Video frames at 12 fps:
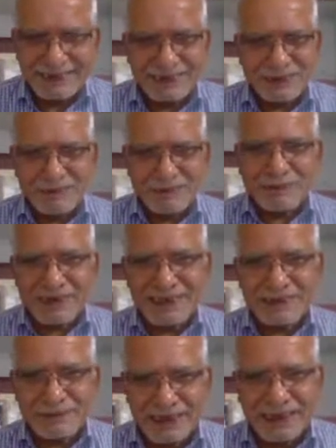Nobel
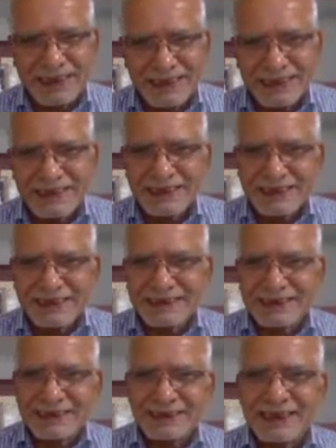Prize money
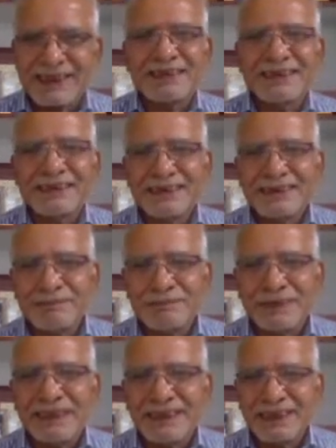is 9
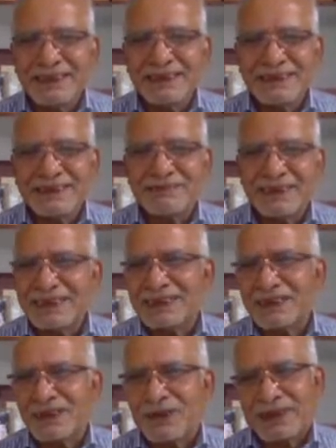million
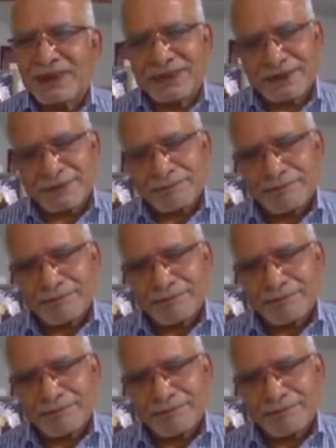Swedish kroners.